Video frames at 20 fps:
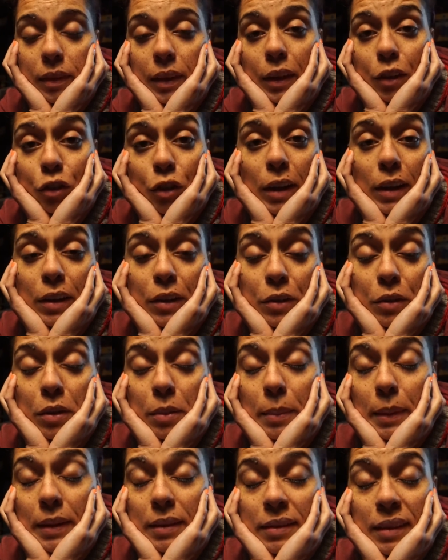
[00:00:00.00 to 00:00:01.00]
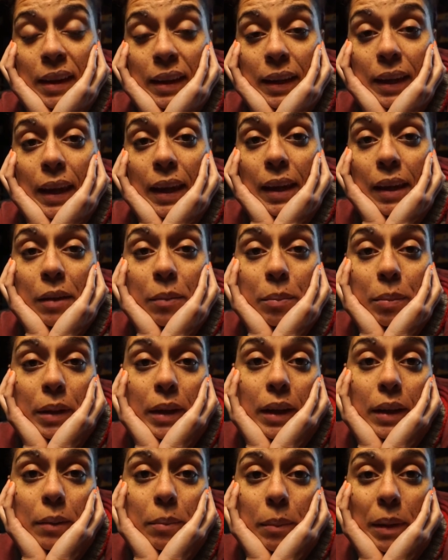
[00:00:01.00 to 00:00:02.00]
I try to do the best I can,
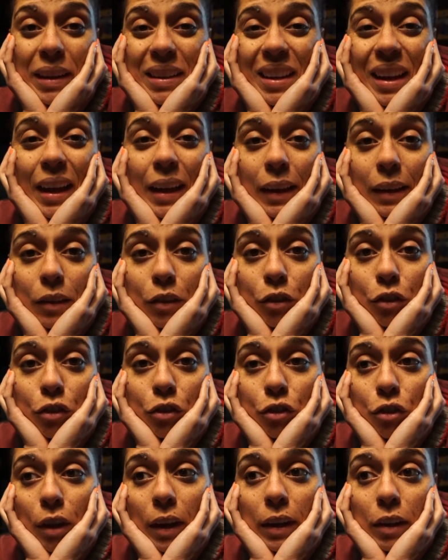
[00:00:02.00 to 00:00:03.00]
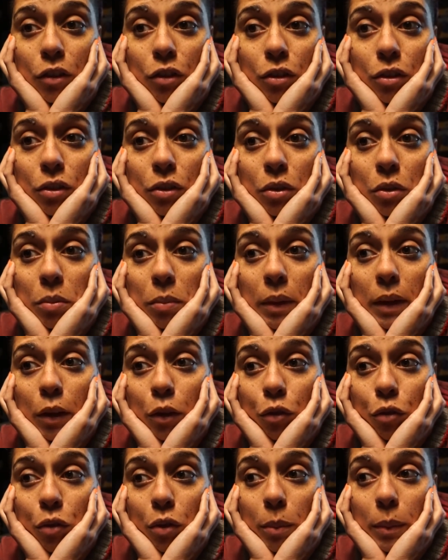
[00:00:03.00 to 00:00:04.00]
but my diet just changes too
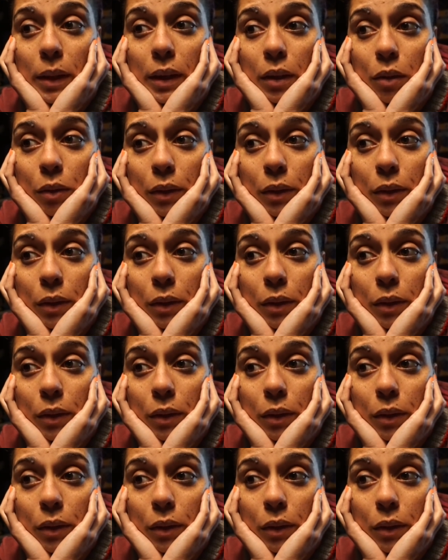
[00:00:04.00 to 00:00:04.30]
much for me to